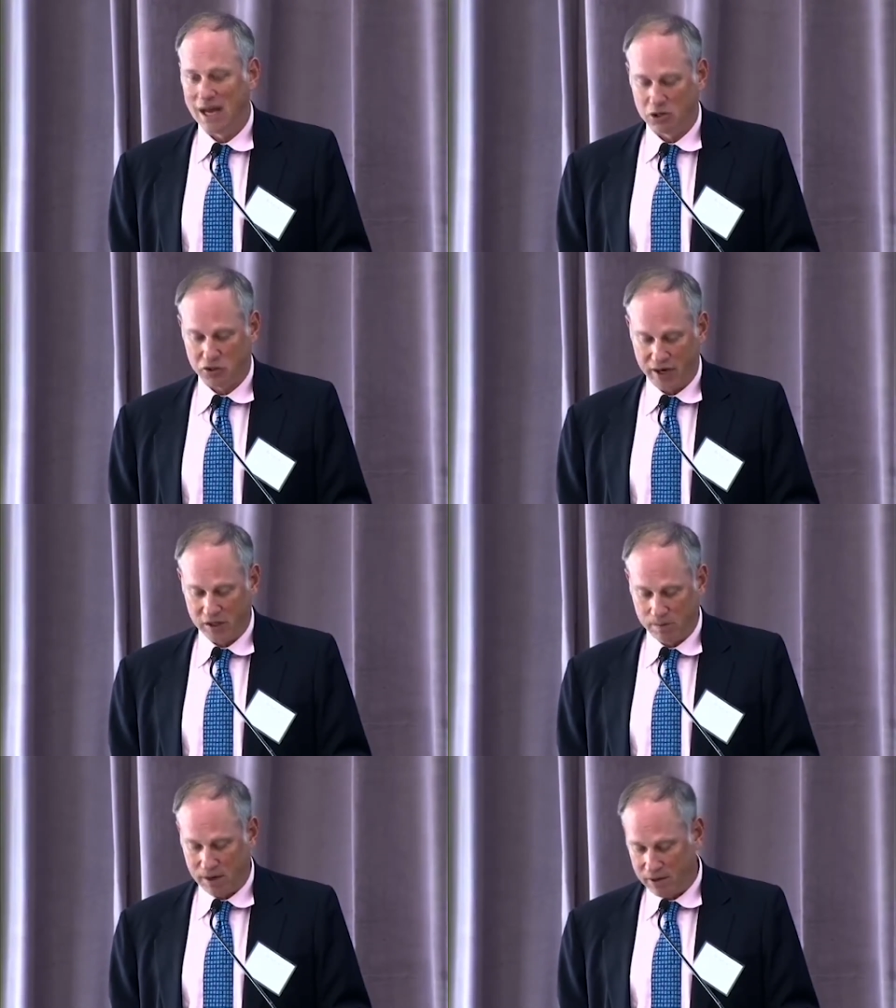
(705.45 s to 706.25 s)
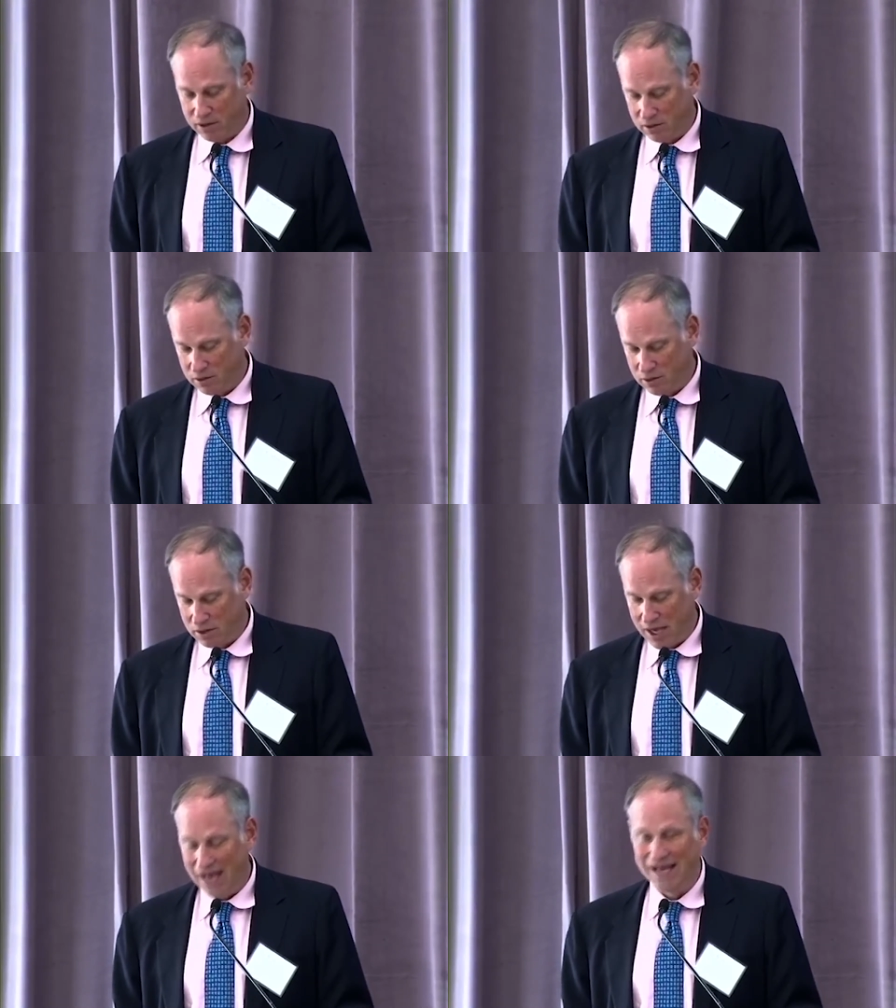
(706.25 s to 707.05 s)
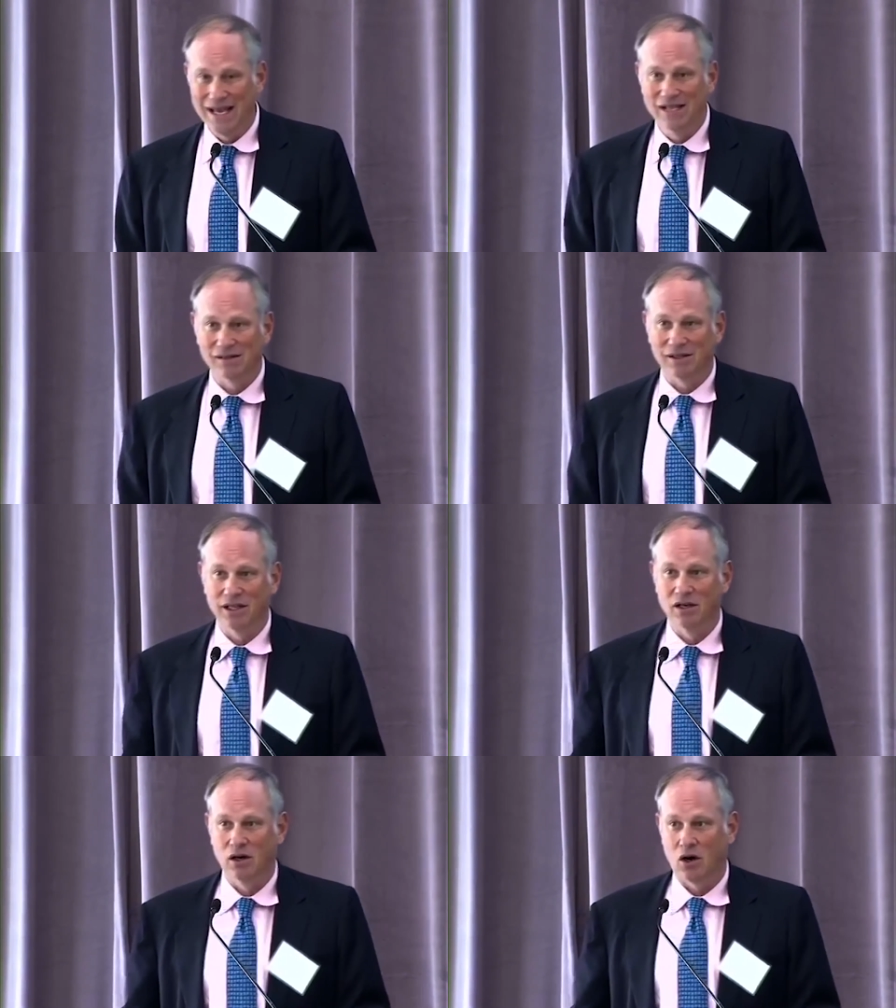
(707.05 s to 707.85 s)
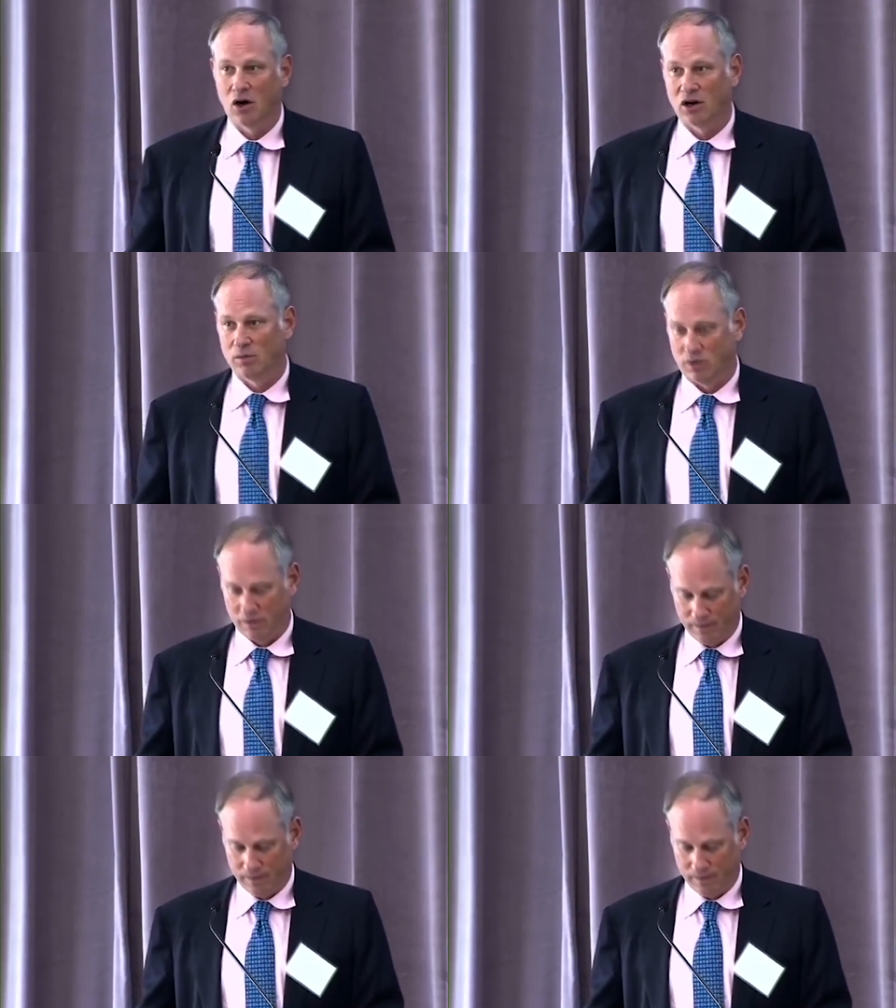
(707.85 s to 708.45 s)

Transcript: transparent and easily auditable.